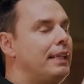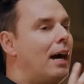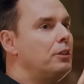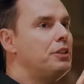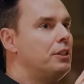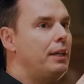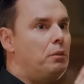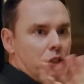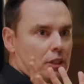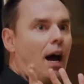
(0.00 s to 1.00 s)
Doubt doesn't say,
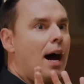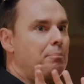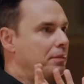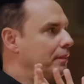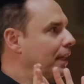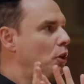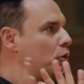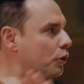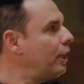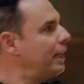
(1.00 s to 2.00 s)
well, stop and
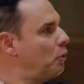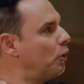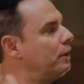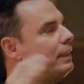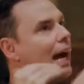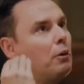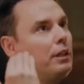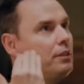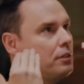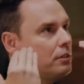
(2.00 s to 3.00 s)
don't learn anymore.
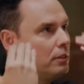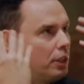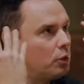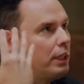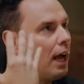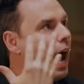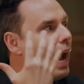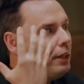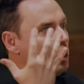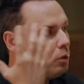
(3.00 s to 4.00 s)
Doubt is literally,
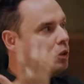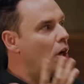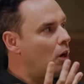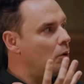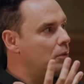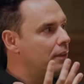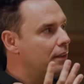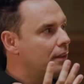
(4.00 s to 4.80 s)
I don't know.